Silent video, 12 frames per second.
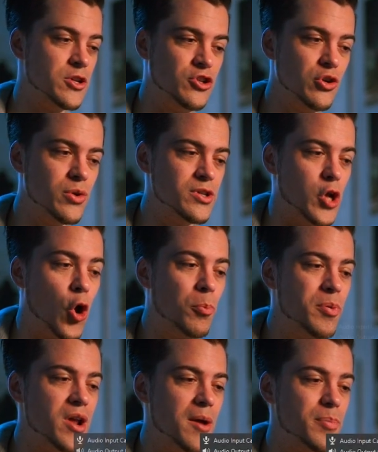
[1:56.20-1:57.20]
do is
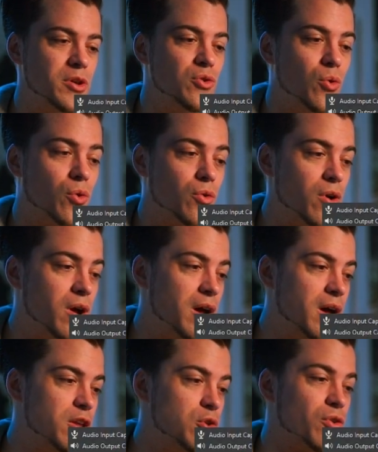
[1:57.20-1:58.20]
open up your uh,
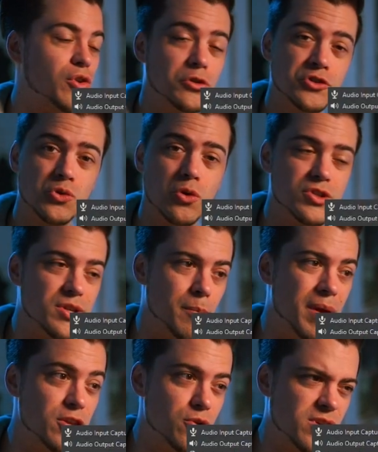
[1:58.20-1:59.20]
your little source
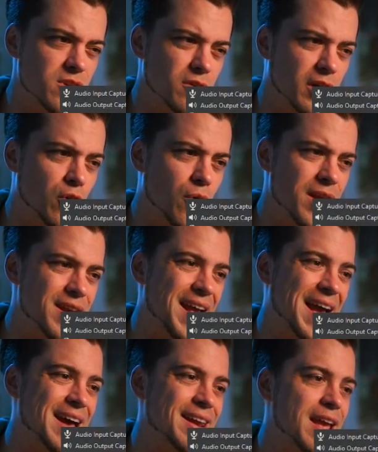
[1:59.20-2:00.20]
menu here and go ahead and
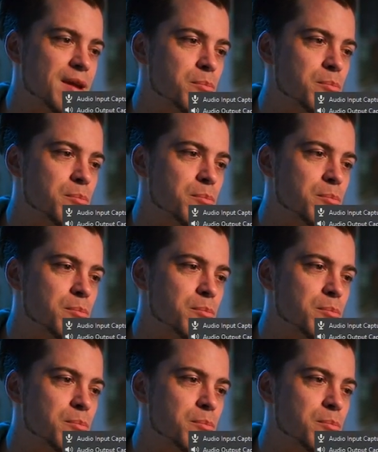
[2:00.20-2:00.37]
add a